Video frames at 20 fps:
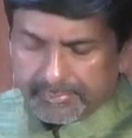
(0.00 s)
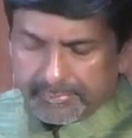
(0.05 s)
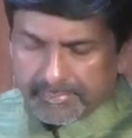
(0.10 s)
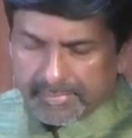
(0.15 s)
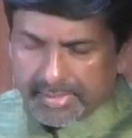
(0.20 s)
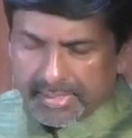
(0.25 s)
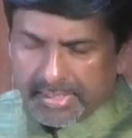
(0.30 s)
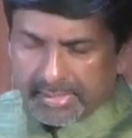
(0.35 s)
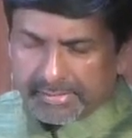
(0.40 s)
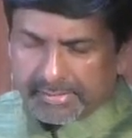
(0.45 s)

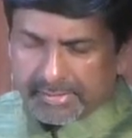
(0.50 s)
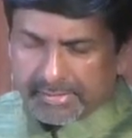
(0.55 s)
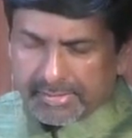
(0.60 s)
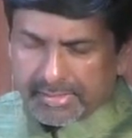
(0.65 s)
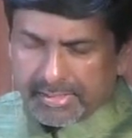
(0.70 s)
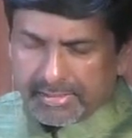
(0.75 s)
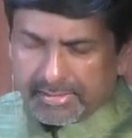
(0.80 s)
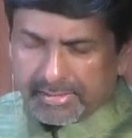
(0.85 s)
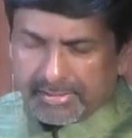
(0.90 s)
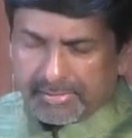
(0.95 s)
Take the
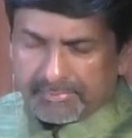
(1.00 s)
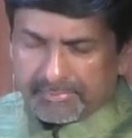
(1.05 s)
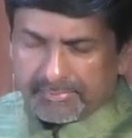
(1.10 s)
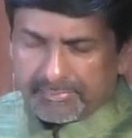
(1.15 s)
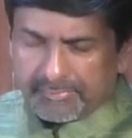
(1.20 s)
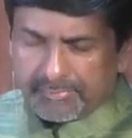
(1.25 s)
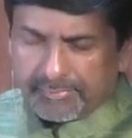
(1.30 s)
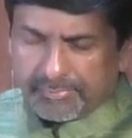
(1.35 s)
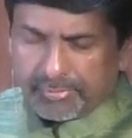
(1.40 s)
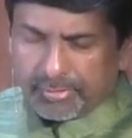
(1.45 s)
time
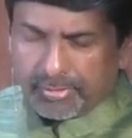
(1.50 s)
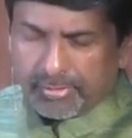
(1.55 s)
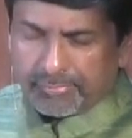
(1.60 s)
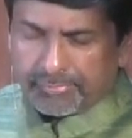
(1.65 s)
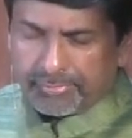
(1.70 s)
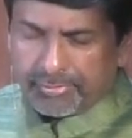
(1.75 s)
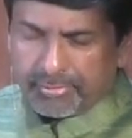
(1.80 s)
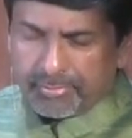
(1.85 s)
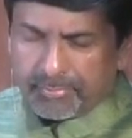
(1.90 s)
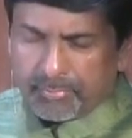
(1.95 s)
for a
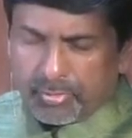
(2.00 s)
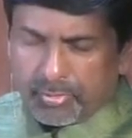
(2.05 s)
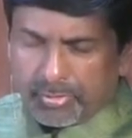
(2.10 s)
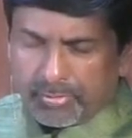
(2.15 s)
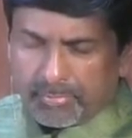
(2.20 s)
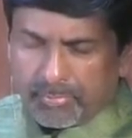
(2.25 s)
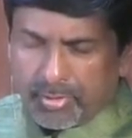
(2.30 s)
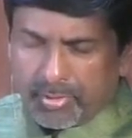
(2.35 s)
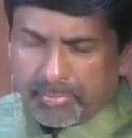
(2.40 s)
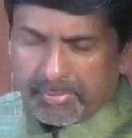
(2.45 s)
few more
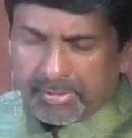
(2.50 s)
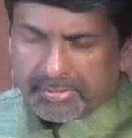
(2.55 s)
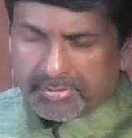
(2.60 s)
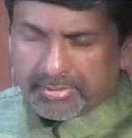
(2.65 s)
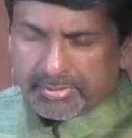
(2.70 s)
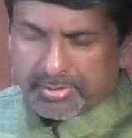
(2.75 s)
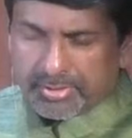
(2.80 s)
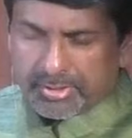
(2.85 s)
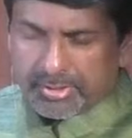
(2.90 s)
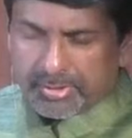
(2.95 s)

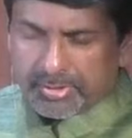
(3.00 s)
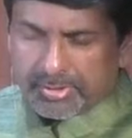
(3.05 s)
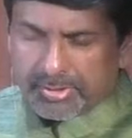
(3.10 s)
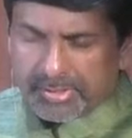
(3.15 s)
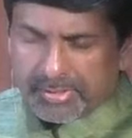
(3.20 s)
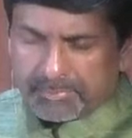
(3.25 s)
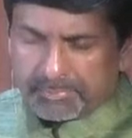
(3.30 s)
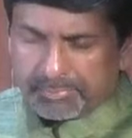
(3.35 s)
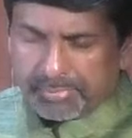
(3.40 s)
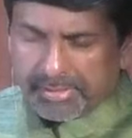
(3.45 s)
moments to
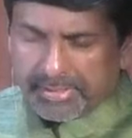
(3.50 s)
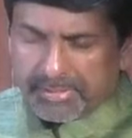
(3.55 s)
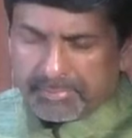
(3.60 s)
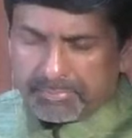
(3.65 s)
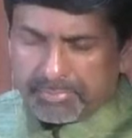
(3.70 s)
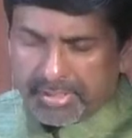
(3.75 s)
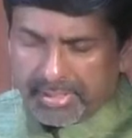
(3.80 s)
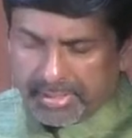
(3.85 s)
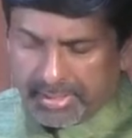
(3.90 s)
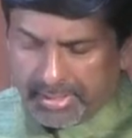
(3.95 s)
simply
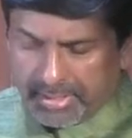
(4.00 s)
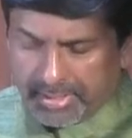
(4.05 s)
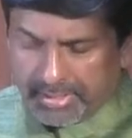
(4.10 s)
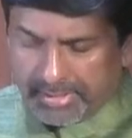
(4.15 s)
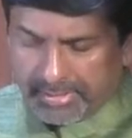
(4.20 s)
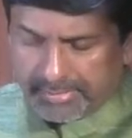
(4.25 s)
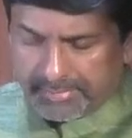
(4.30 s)
be,